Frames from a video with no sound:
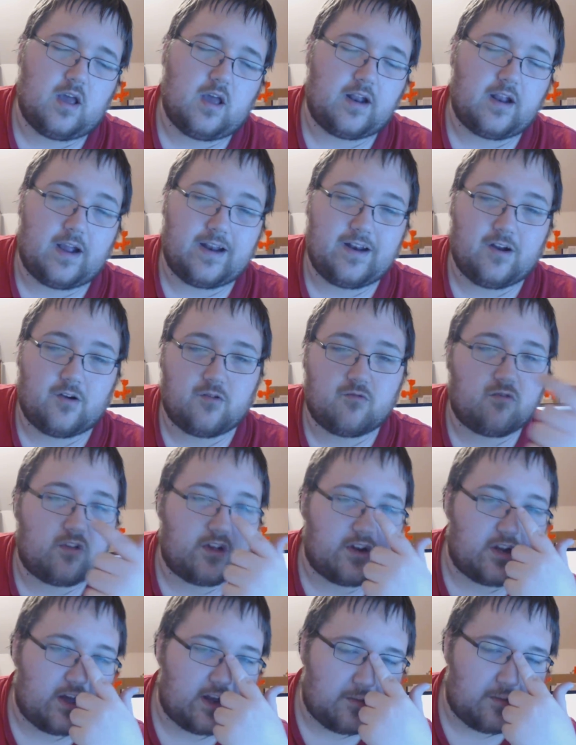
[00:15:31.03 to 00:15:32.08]
I don't
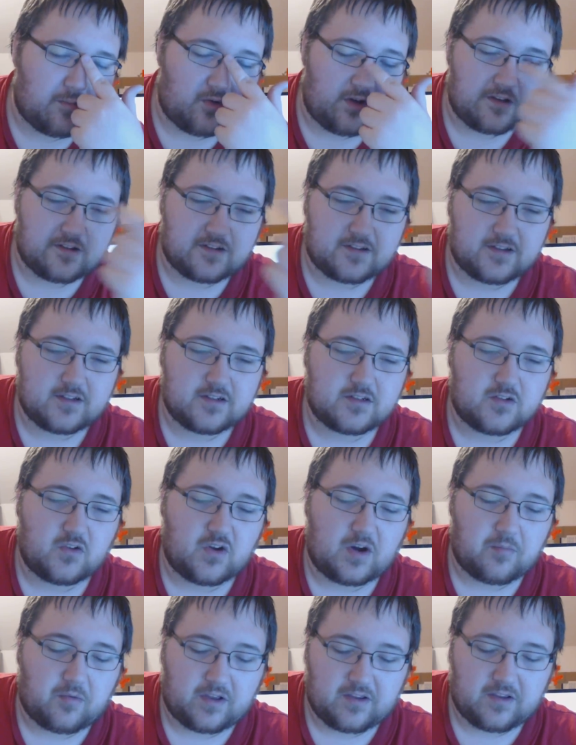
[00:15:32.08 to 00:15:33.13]
really know how to place this. Do
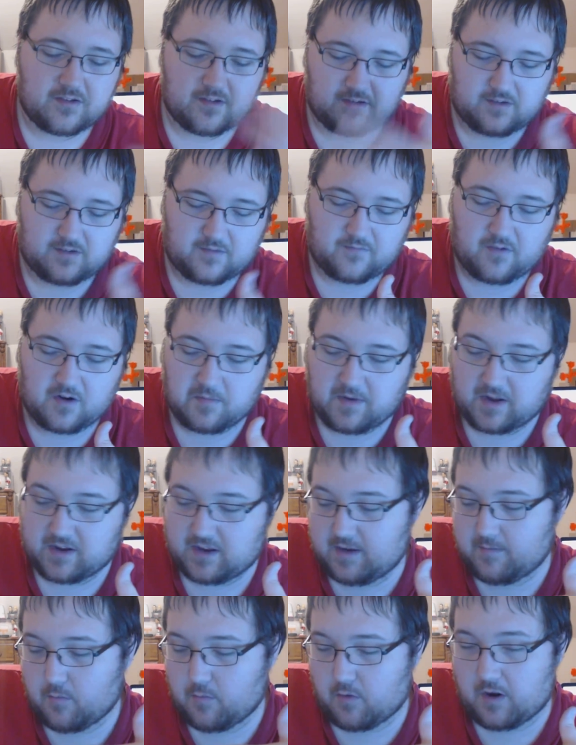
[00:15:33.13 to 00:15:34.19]
I place this in front of my
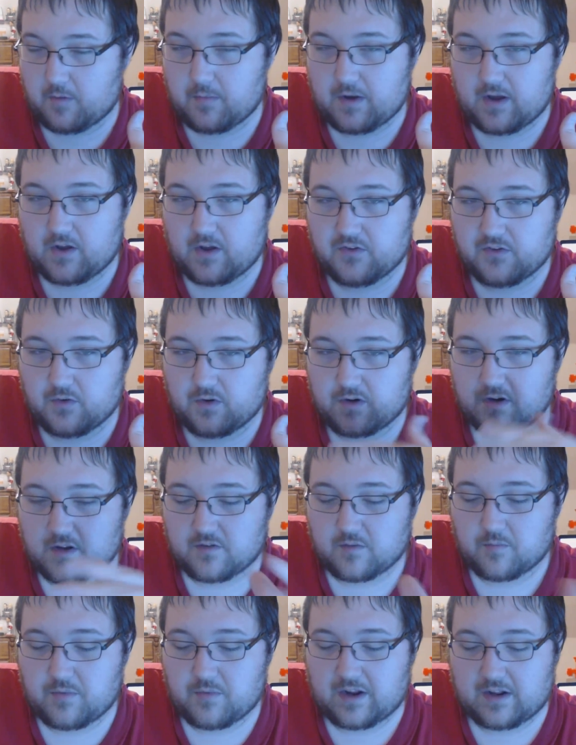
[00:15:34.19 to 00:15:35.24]
keyboard and mouse so it
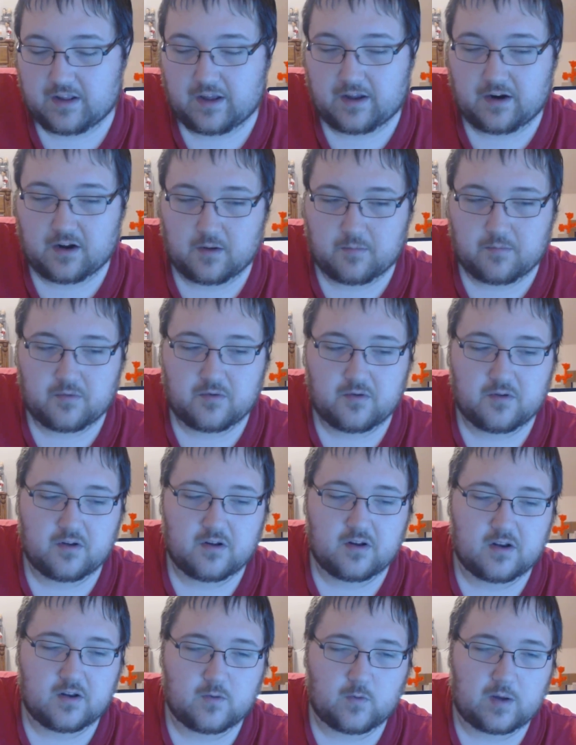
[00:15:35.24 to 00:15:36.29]
doesn't pick that up?
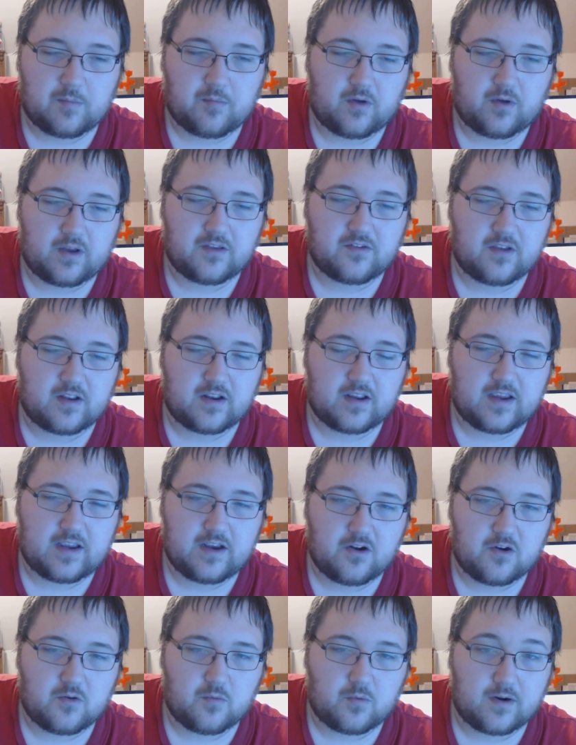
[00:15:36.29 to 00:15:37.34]
Do I place it
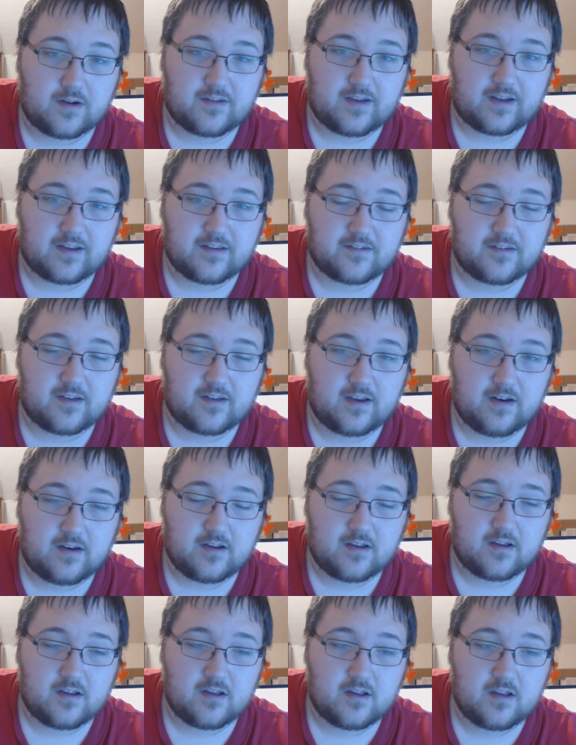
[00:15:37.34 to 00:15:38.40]
here where it's out of sight?
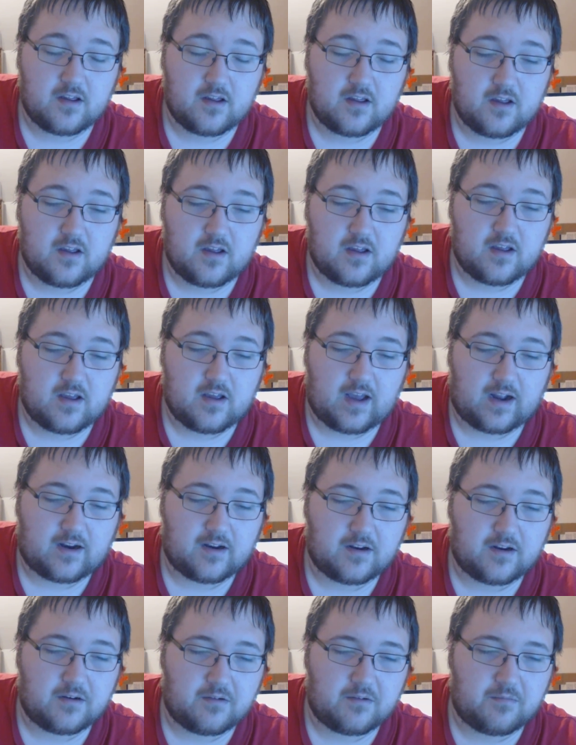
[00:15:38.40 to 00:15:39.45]
I
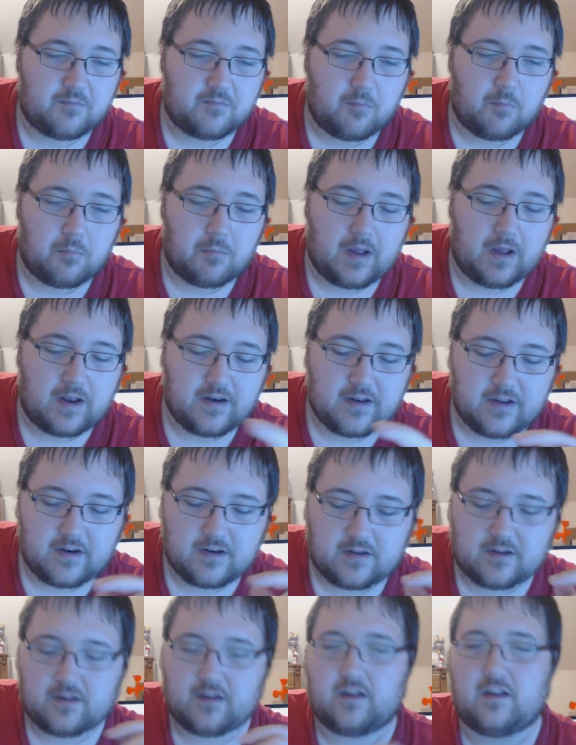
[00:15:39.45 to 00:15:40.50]
could bend
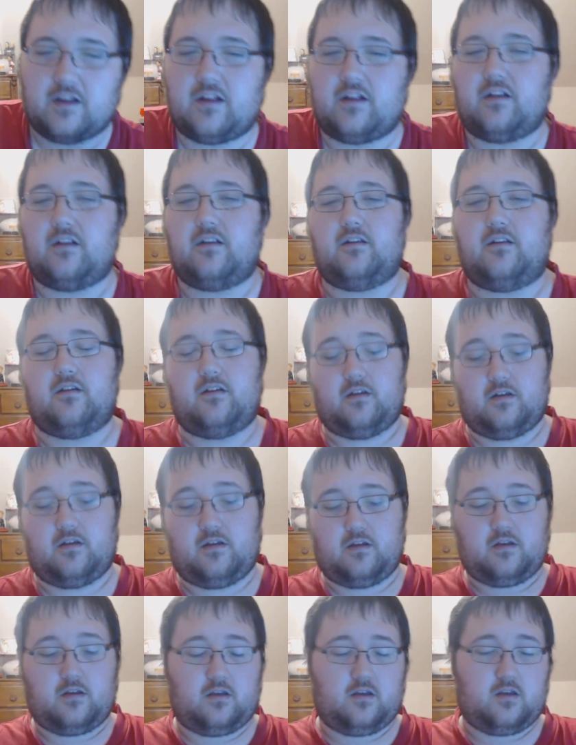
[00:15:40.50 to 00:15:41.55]
it, and
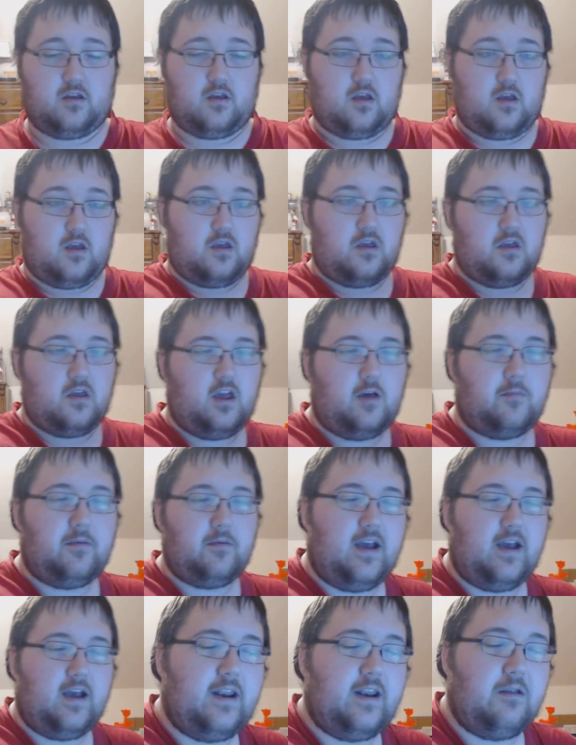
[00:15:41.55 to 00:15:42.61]
I
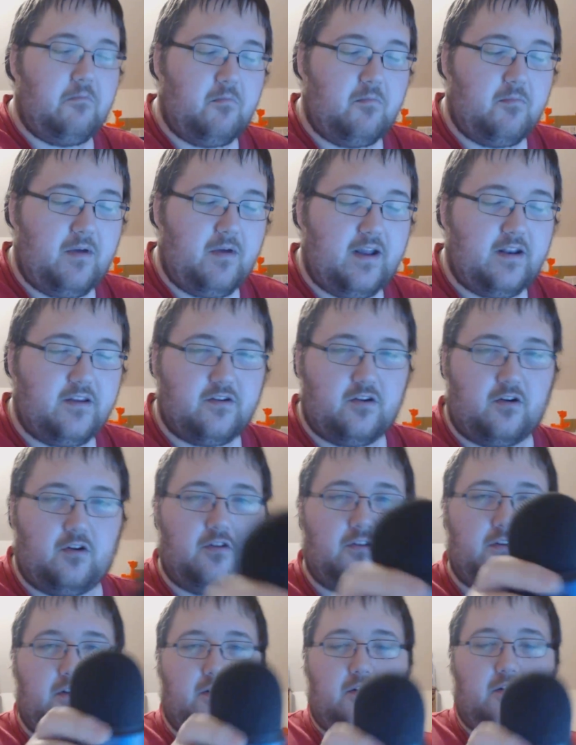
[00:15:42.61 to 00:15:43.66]
mean I had it bent
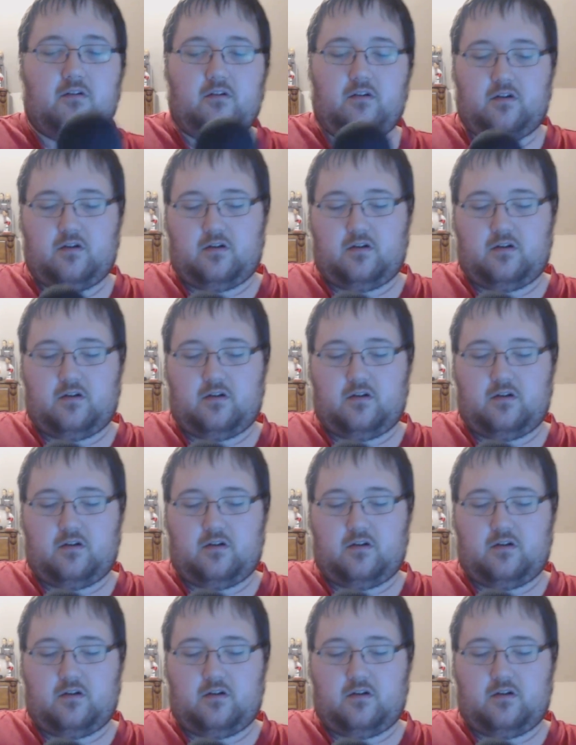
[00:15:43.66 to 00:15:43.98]
earlier